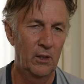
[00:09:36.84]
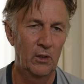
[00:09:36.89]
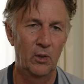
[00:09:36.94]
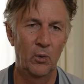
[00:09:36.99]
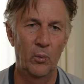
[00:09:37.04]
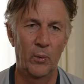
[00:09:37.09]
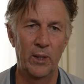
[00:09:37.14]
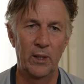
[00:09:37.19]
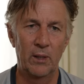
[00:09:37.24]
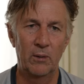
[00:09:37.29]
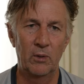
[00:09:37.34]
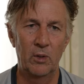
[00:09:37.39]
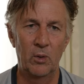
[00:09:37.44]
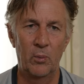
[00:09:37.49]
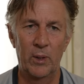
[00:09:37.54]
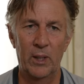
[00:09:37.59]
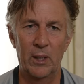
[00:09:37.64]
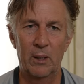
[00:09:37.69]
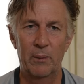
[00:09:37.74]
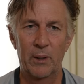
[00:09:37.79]
you're
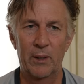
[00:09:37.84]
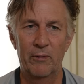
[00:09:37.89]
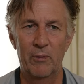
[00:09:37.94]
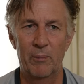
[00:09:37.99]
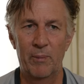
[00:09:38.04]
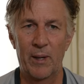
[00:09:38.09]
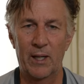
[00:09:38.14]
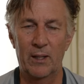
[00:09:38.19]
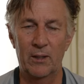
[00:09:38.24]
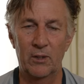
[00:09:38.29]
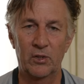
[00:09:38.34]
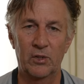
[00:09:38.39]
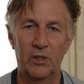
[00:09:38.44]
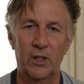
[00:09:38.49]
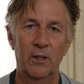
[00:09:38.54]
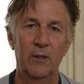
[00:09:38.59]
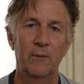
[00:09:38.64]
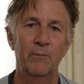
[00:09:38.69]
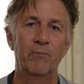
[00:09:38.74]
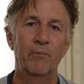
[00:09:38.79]
winning a bit of a battle.
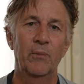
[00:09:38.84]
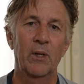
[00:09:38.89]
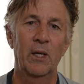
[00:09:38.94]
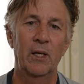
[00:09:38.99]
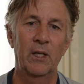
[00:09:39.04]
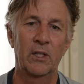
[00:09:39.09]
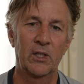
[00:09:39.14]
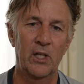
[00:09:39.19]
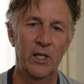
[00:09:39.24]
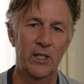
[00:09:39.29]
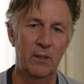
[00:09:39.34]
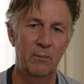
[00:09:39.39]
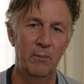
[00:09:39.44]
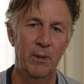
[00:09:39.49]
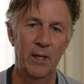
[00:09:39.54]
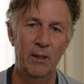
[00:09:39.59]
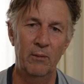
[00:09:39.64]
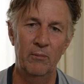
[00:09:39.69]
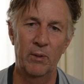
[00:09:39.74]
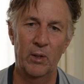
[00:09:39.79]
So exciting
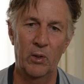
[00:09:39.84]
man,